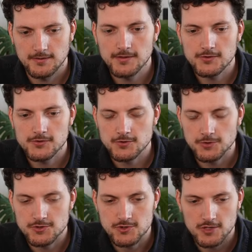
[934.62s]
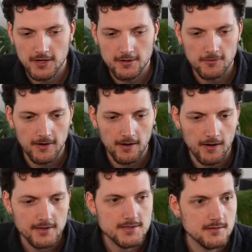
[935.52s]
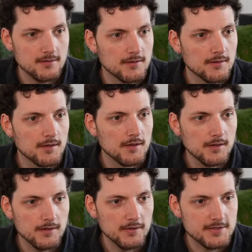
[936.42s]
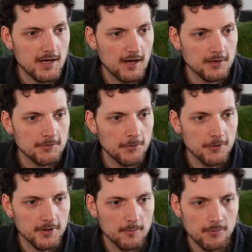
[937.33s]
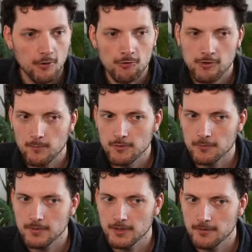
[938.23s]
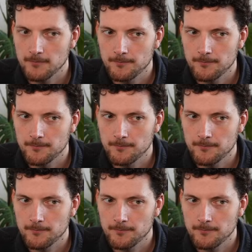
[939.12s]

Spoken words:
this should generate in the target folder program.bin.